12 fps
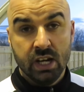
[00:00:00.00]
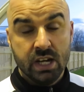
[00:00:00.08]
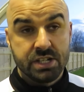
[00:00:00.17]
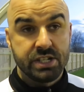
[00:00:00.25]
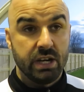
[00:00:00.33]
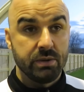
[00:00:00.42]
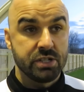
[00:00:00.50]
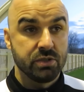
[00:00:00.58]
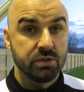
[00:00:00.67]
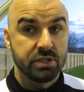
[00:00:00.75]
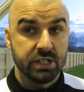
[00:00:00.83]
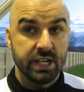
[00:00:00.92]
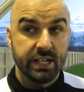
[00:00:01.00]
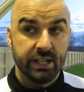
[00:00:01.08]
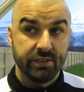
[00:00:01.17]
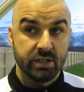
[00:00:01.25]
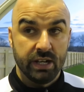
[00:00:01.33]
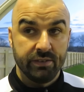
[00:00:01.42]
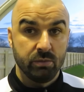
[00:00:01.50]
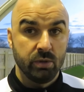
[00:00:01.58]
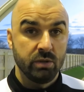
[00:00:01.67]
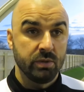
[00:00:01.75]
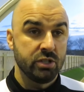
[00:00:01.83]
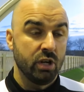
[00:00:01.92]
see how he's done today, and have a
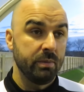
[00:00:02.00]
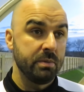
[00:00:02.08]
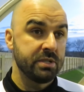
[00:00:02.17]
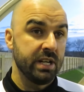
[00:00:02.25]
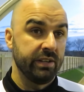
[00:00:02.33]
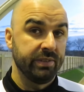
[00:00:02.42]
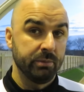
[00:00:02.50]
word with Dom himself.